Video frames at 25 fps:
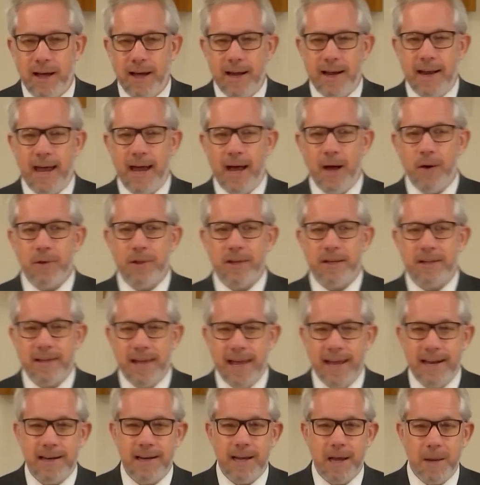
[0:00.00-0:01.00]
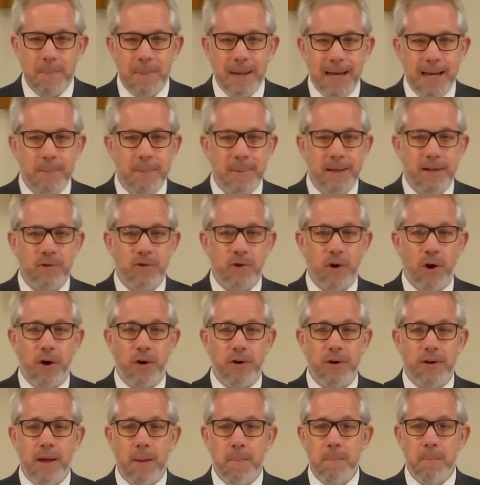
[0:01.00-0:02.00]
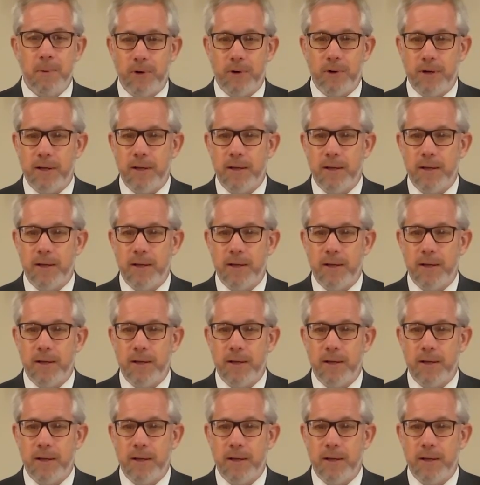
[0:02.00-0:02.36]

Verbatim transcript: on how the Ten Commandments are numbered.